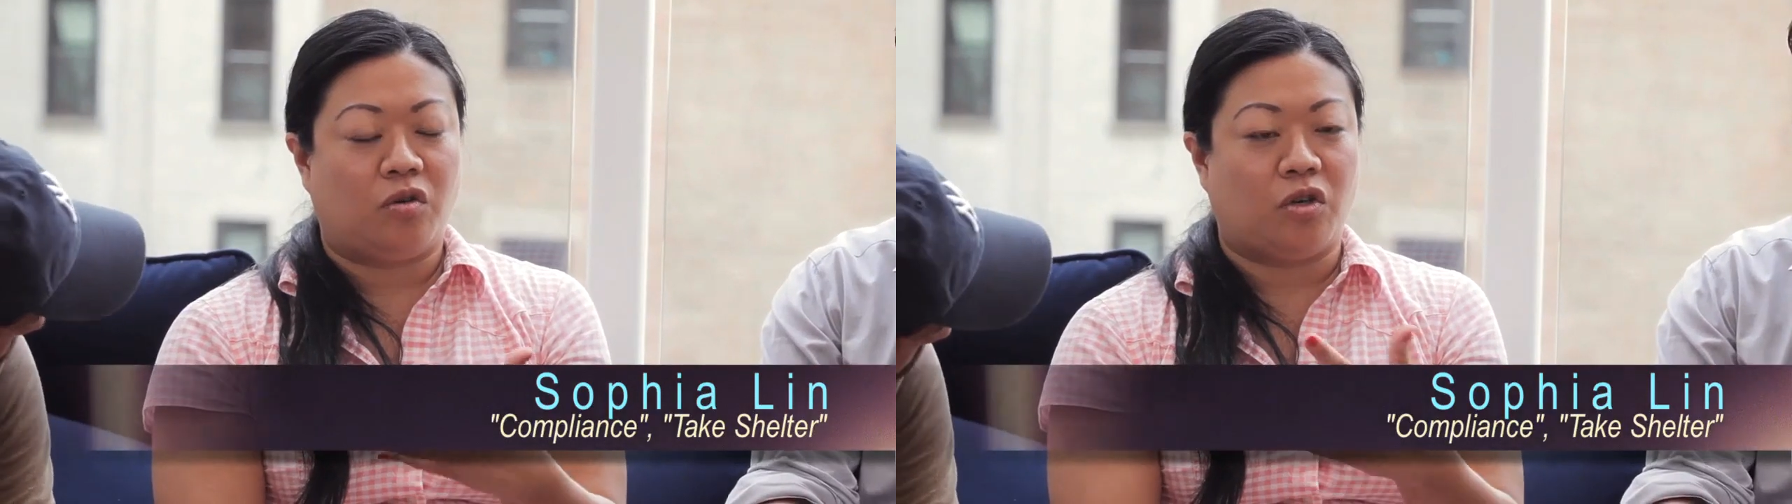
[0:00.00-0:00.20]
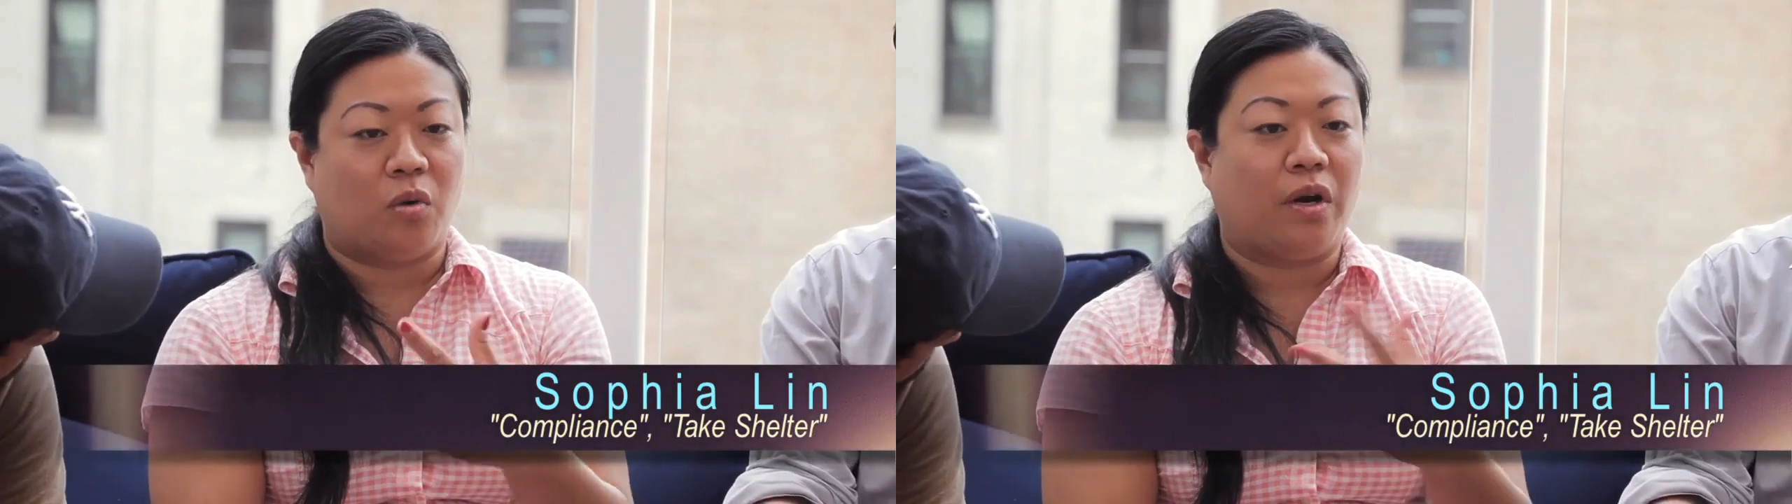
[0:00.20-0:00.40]

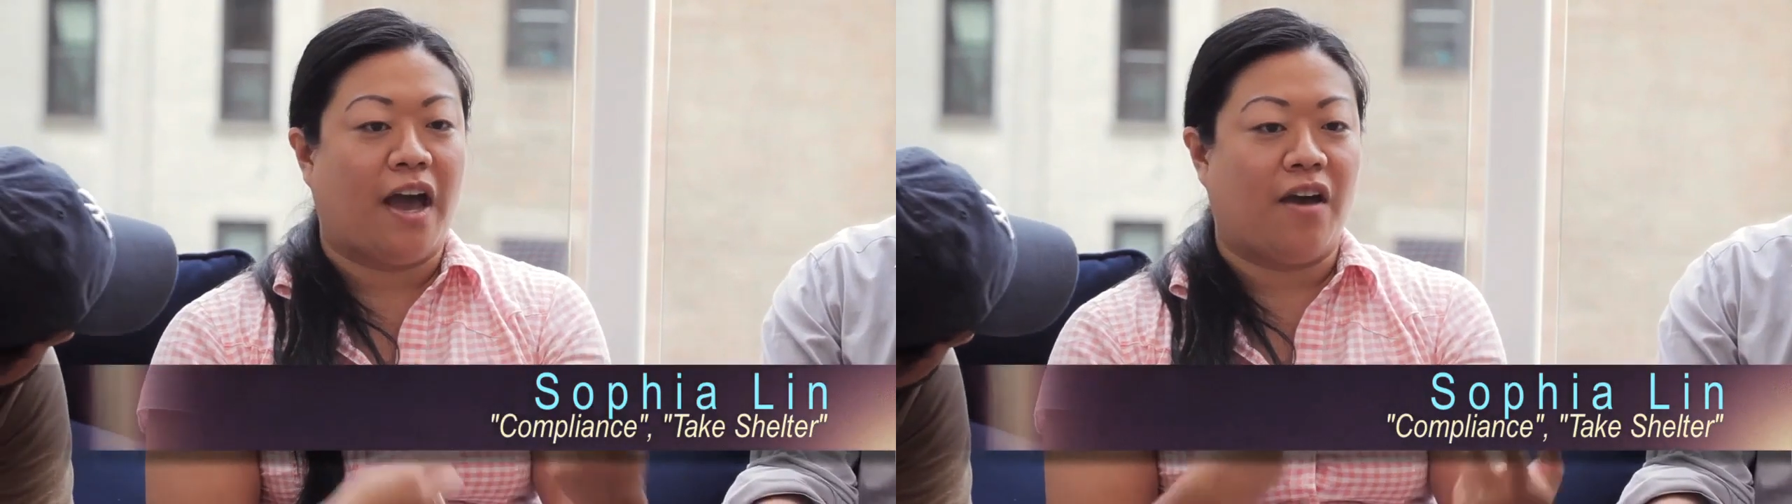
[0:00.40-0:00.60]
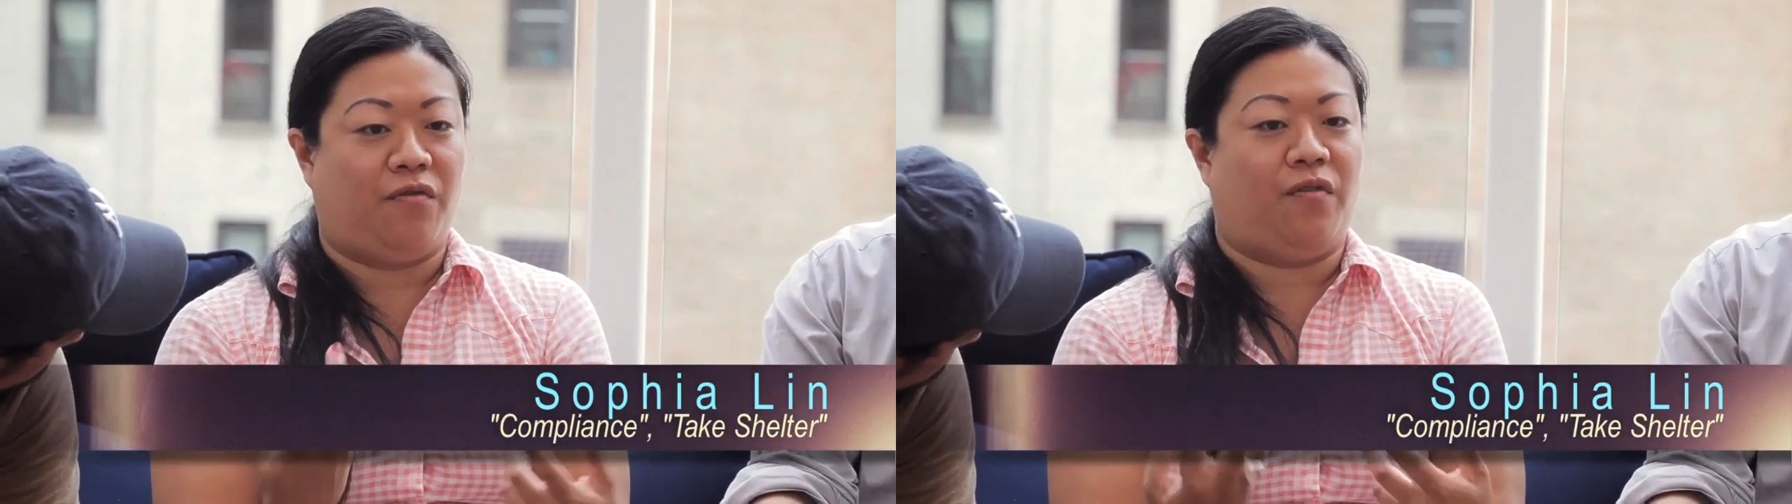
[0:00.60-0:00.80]
don't
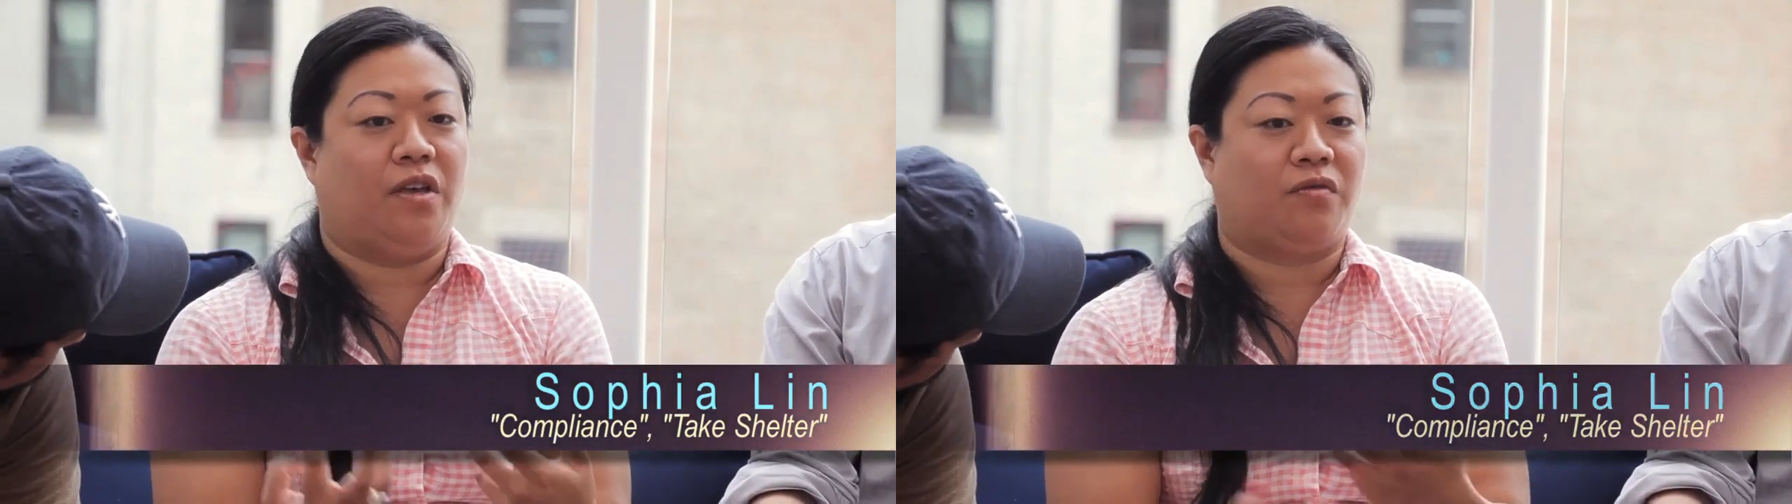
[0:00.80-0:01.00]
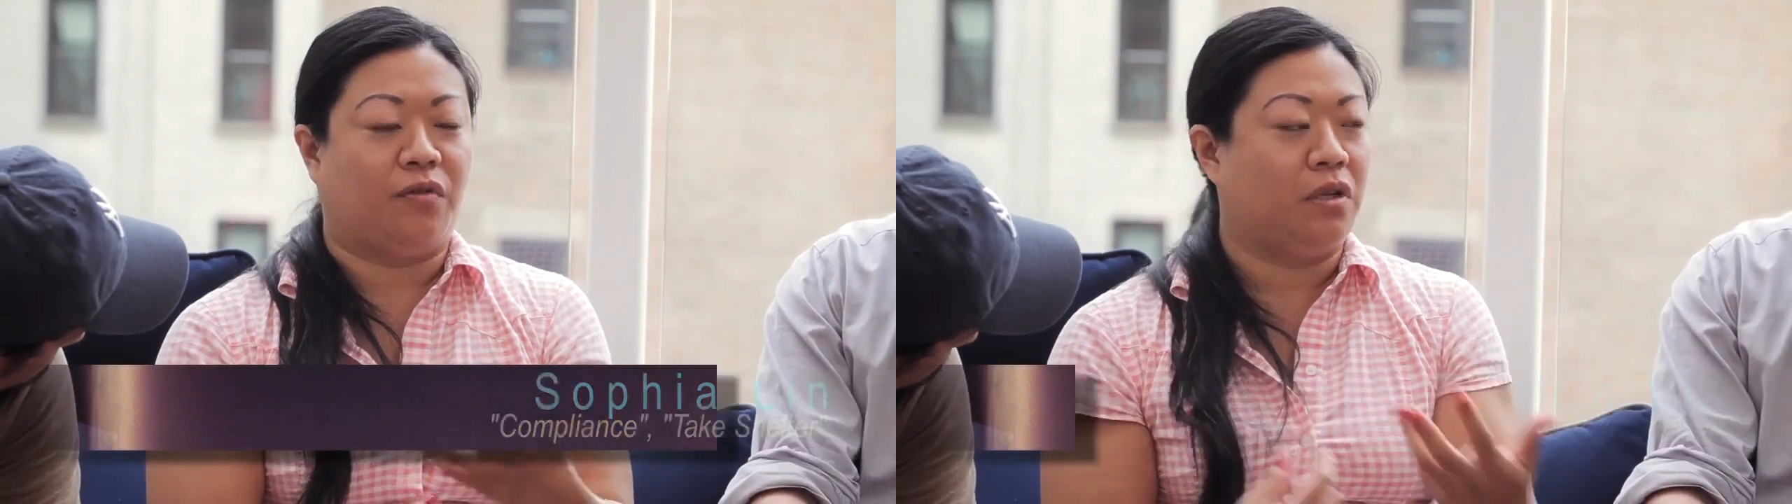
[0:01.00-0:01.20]
have
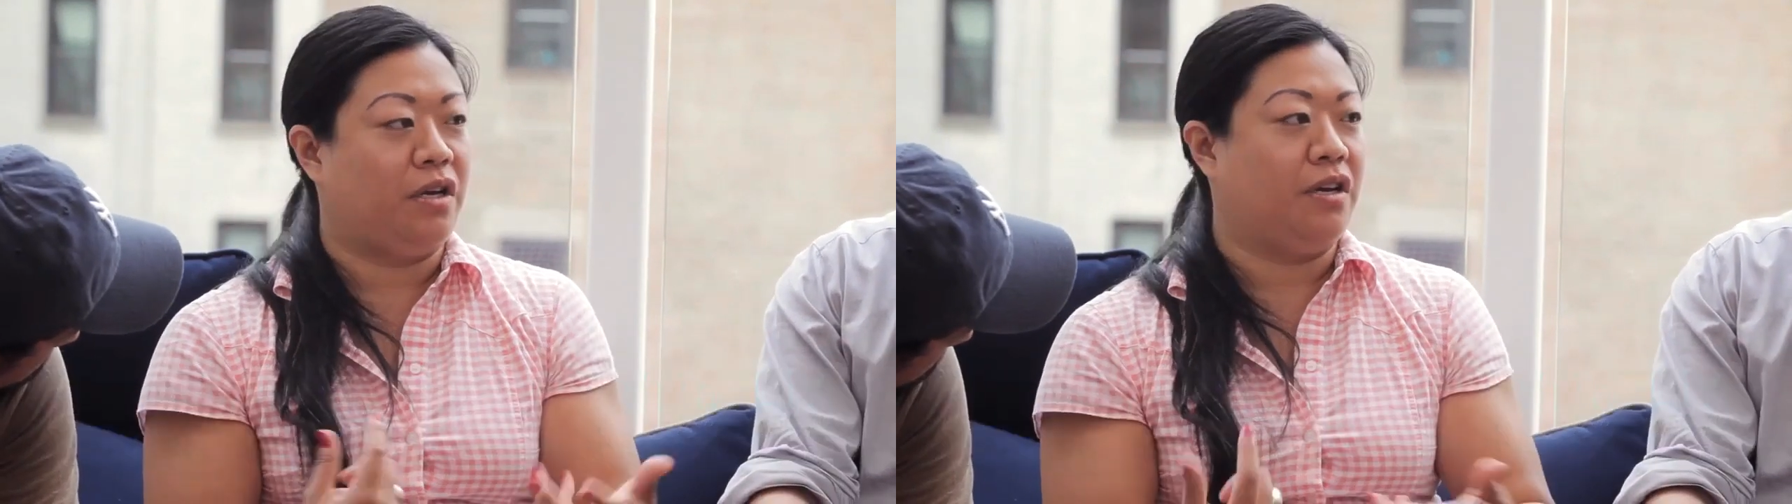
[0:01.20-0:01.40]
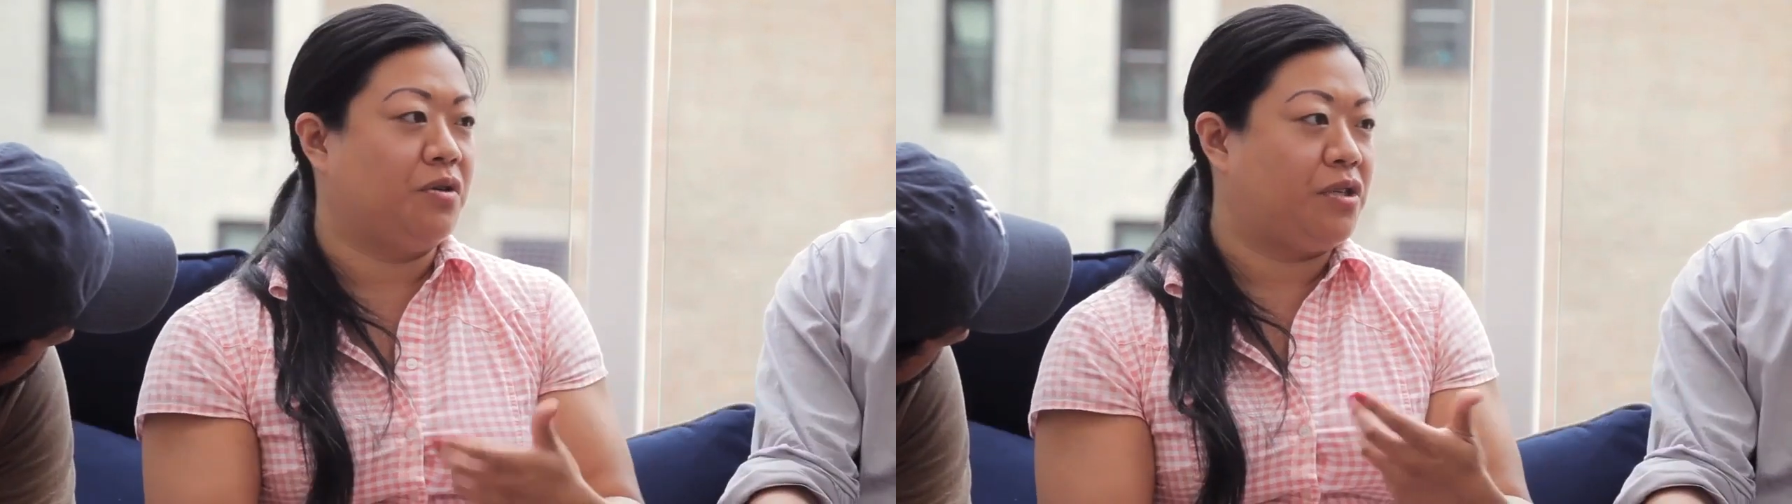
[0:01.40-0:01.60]
as full
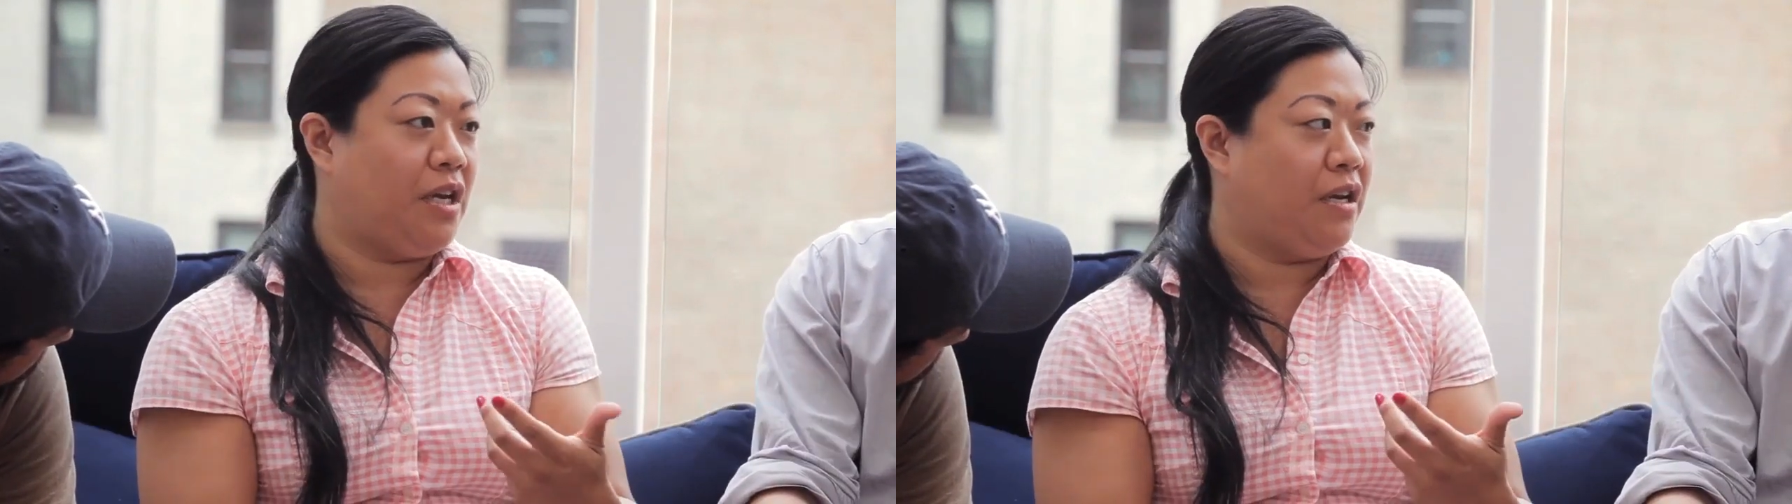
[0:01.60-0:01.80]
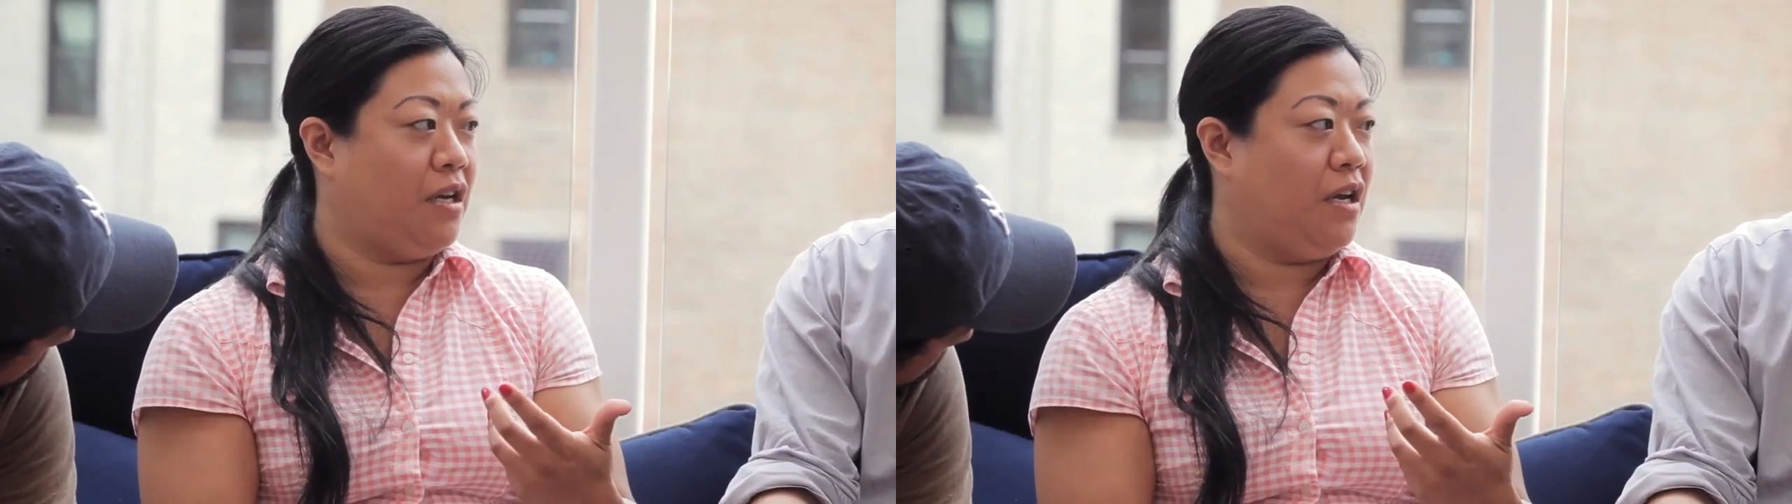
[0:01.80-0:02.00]
an
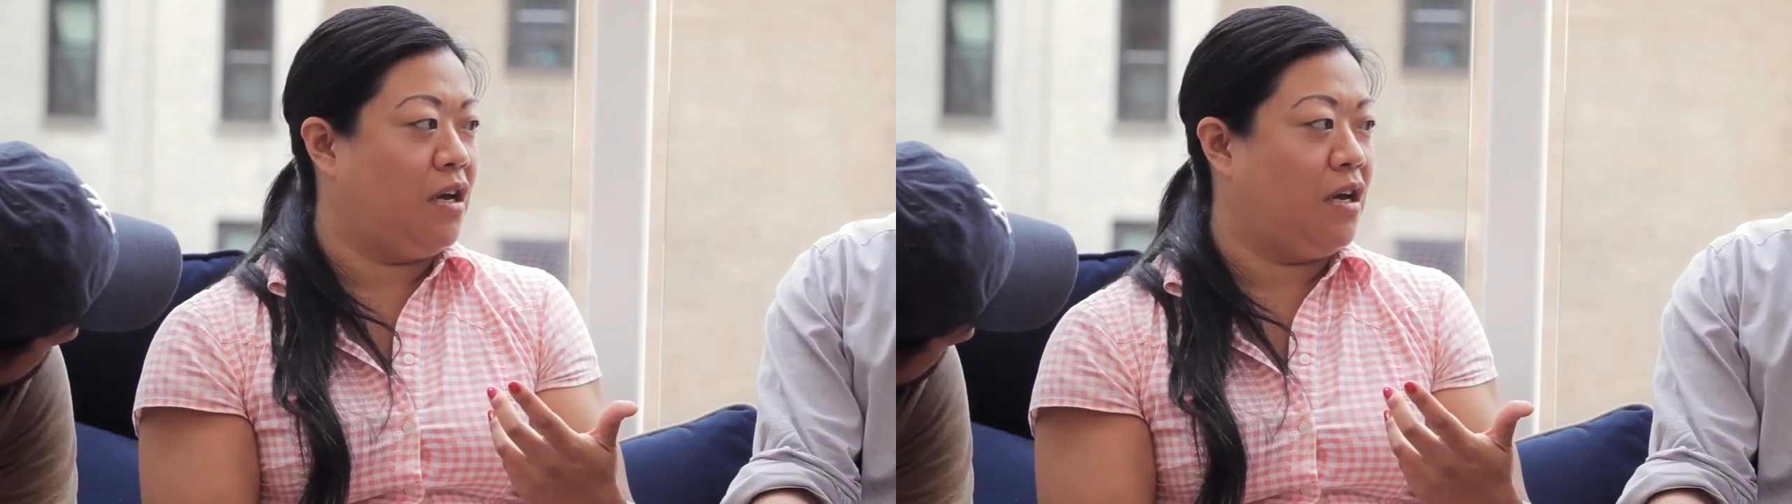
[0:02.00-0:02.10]
understanding